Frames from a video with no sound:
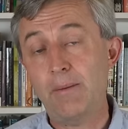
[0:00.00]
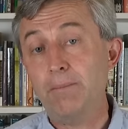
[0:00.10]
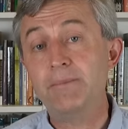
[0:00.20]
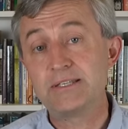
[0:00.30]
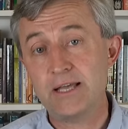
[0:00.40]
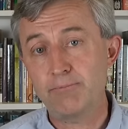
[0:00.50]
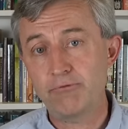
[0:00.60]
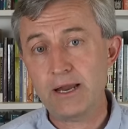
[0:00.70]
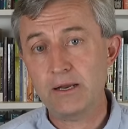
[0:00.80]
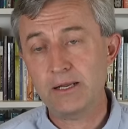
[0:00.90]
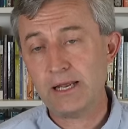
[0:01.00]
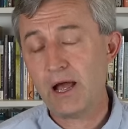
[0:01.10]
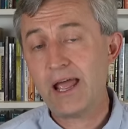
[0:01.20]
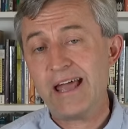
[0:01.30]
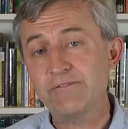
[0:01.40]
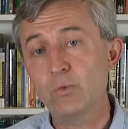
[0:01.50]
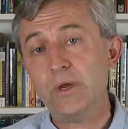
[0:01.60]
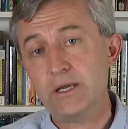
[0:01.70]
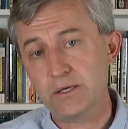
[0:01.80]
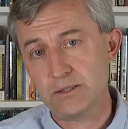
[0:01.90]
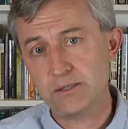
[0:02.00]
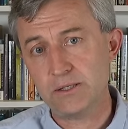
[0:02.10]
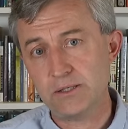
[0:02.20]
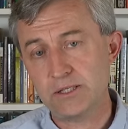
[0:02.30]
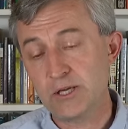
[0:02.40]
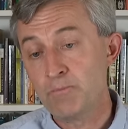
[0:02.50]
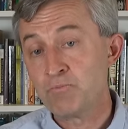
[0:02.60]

mess up regularly. I have weaknesses.